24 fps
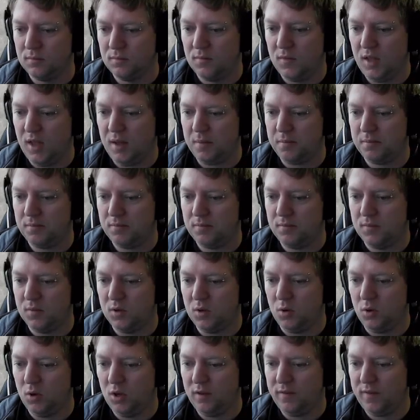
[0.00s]
Yep,
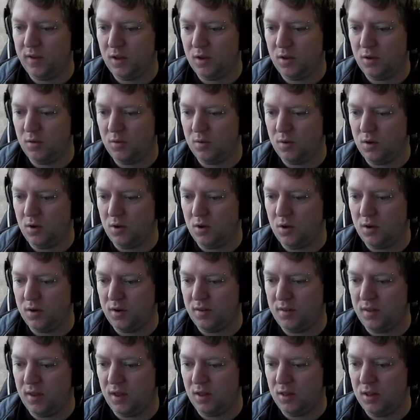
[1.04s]
all of you on
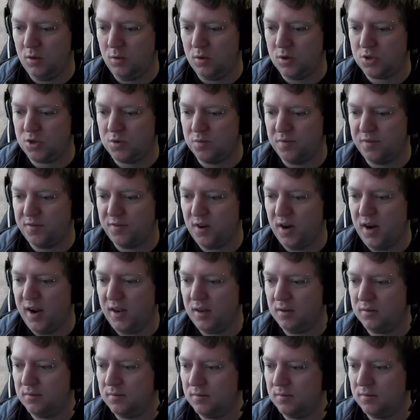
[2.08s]
the Lewisham freight,